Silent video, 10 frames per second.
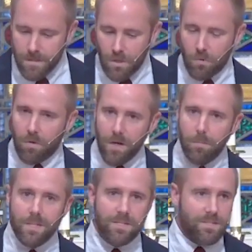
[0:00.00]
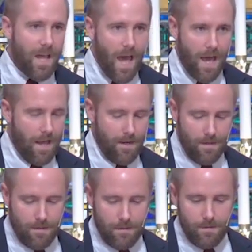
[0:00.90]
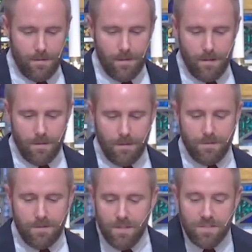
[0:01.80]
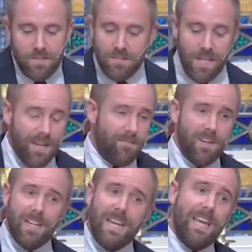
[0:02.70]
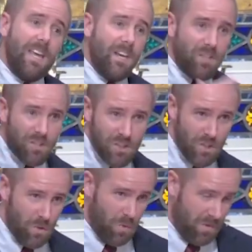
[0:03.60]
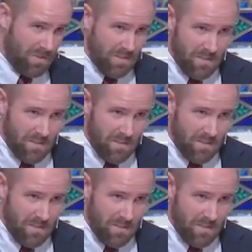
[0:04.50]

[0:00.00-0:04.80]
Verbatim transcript: It is incredibly sad that this is even an issue